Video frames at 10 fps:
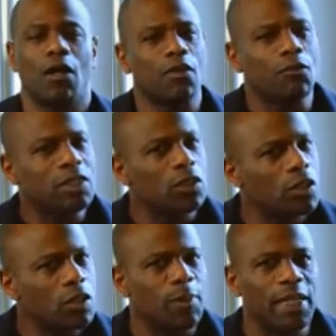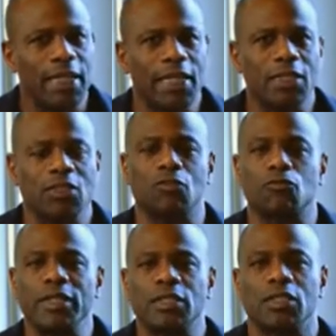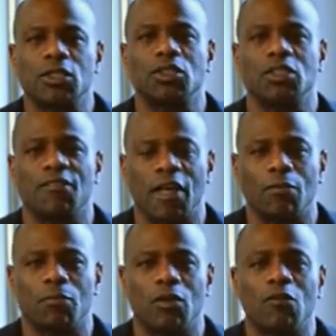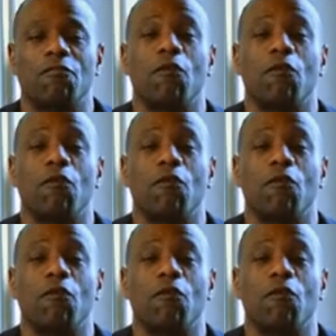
There isn't going to be years of research and development